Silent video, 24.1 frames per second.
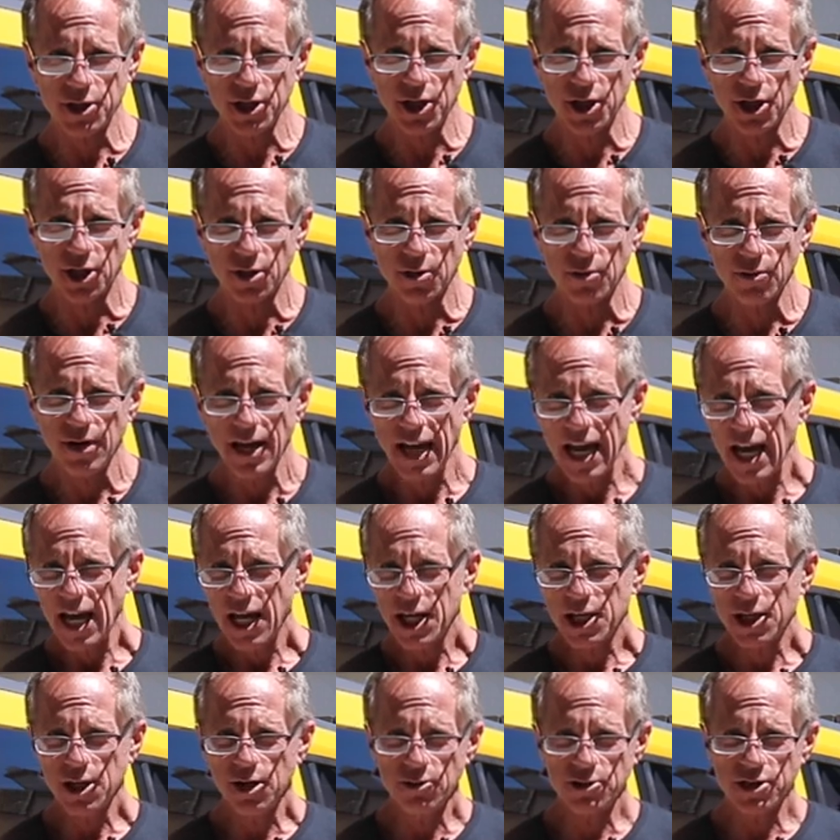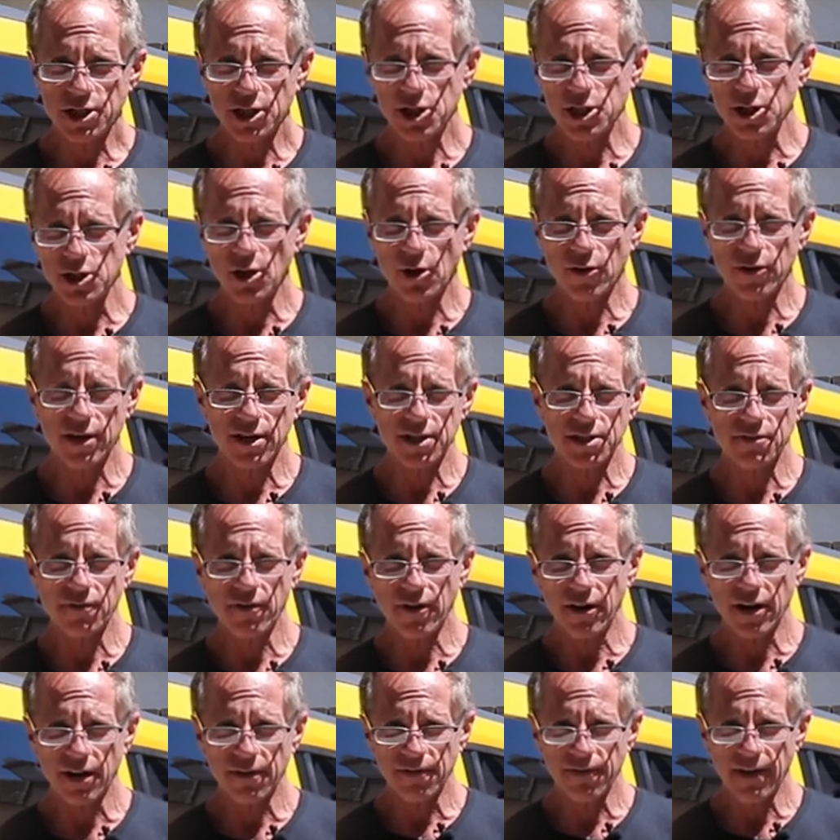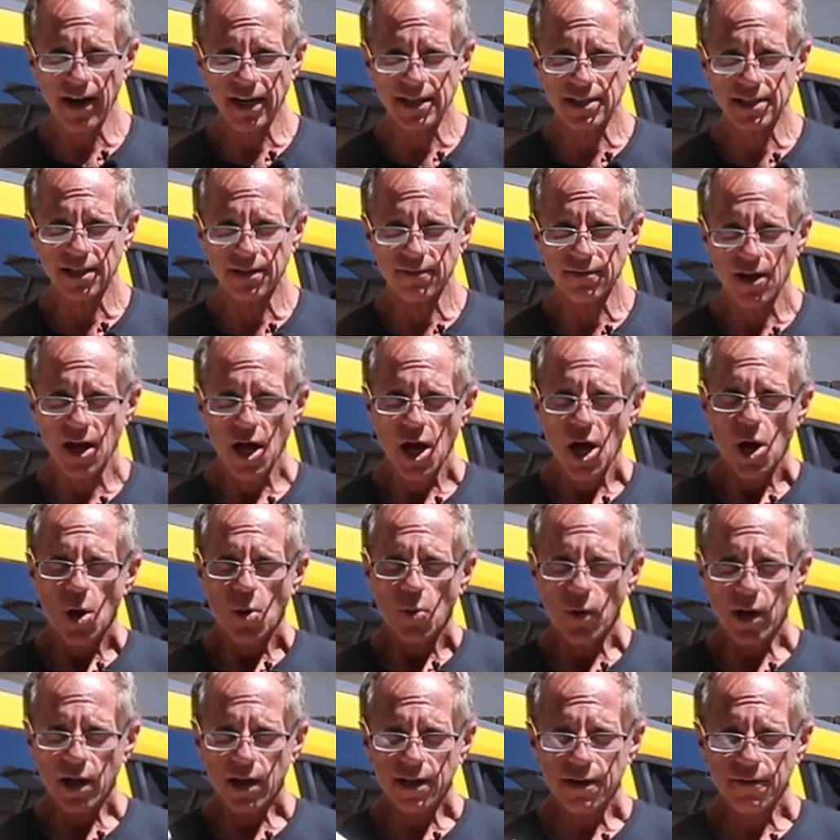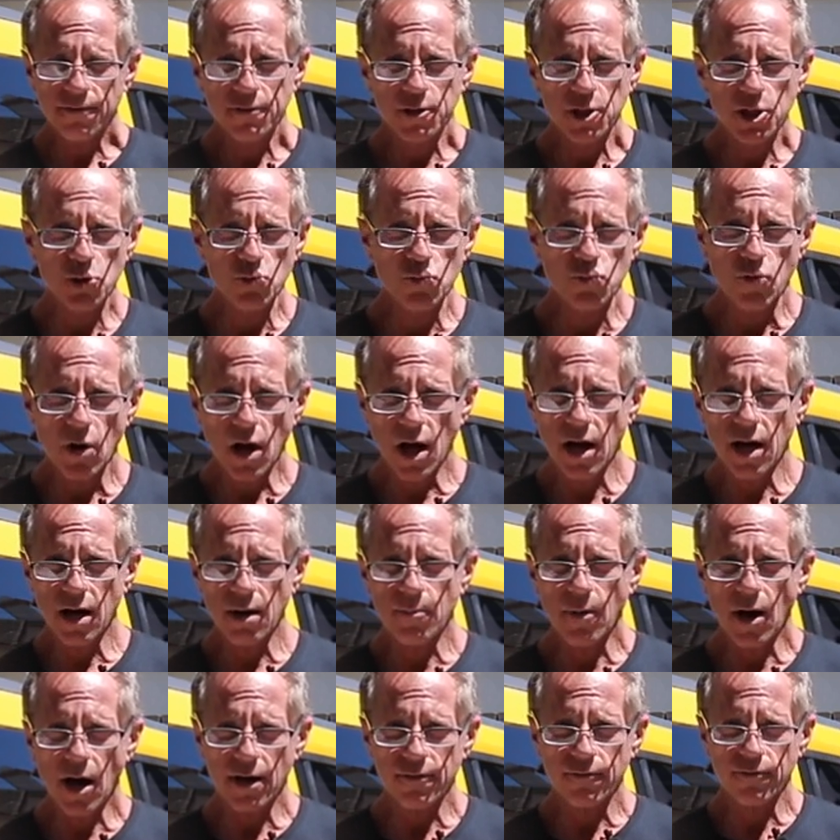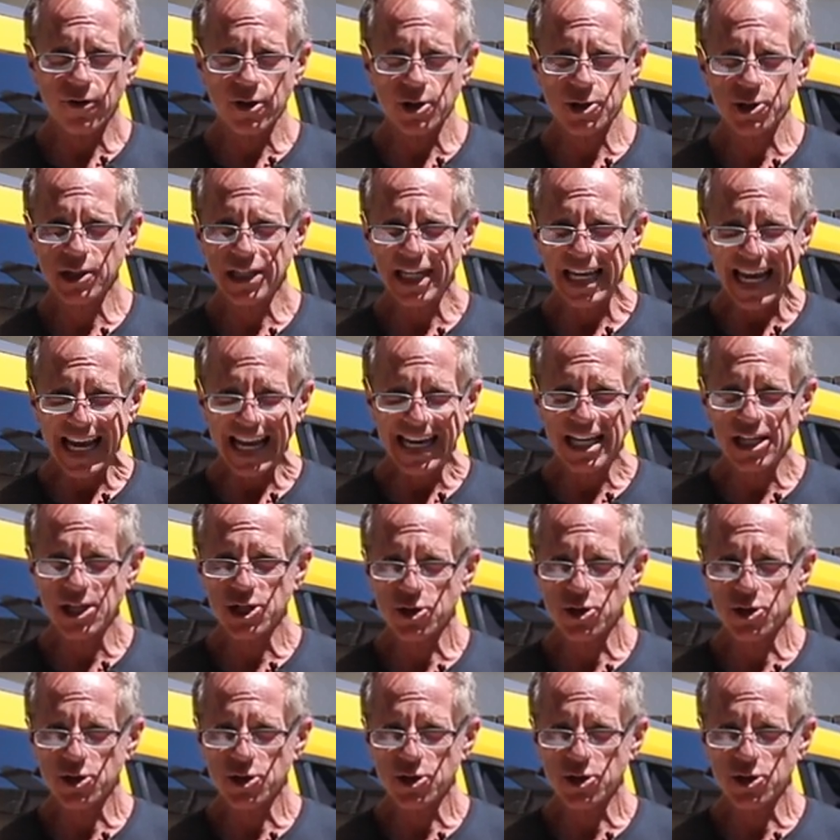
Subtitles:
do? You just know that it's very effective. Well, if you rub on virtually any